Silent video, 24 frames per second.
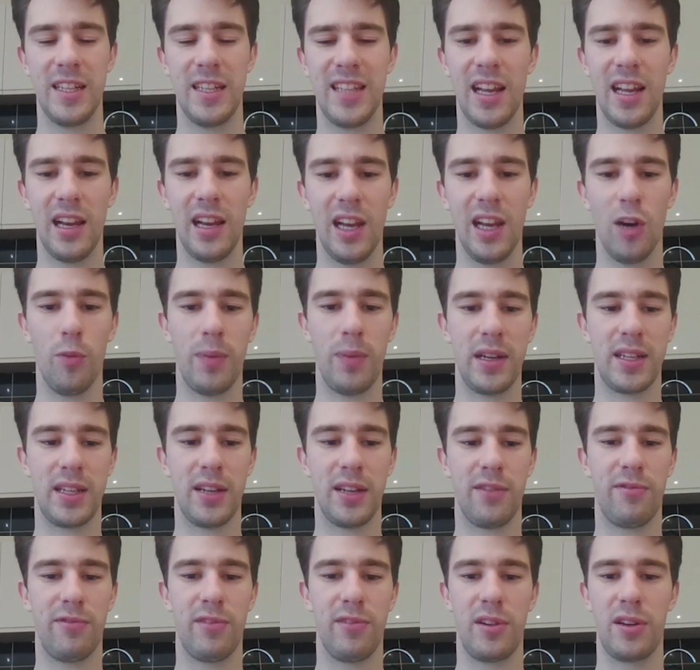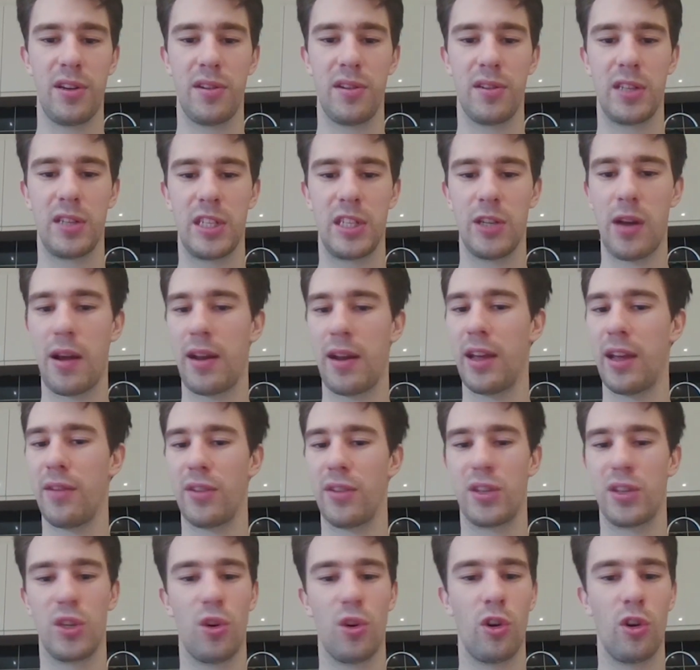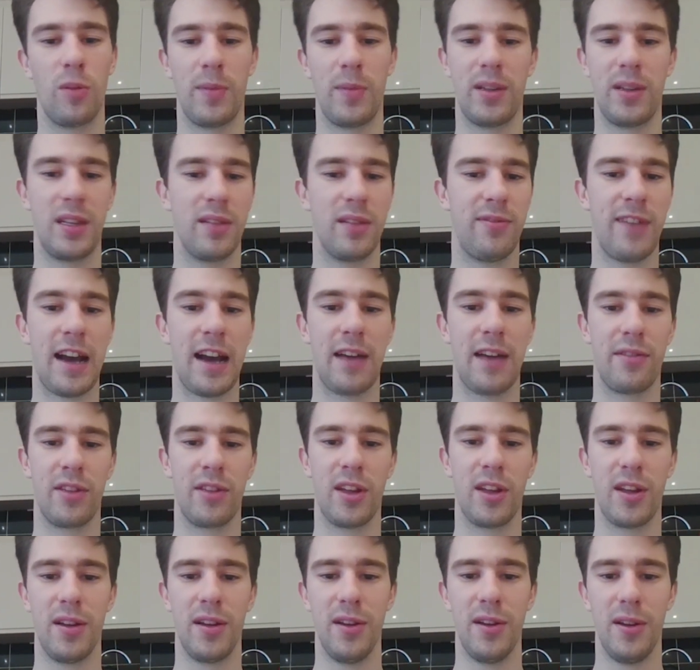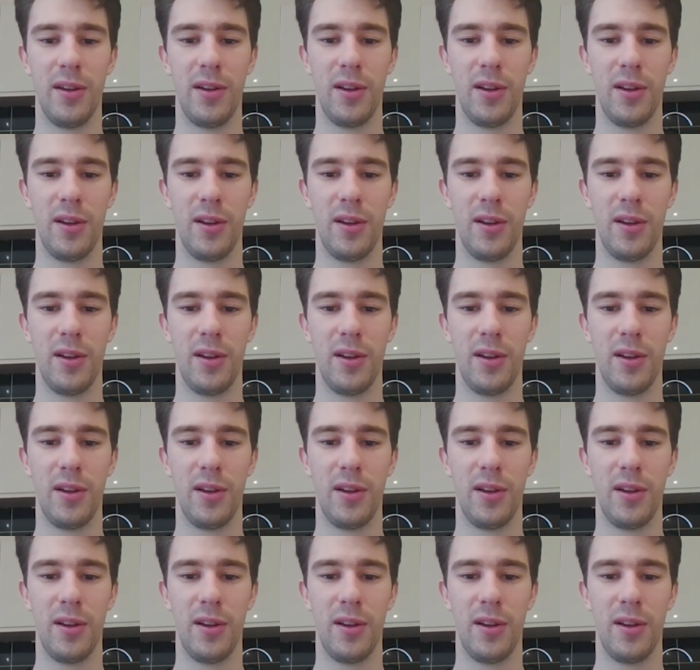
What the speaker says: Is it a little bit different to any other tournament in the fact that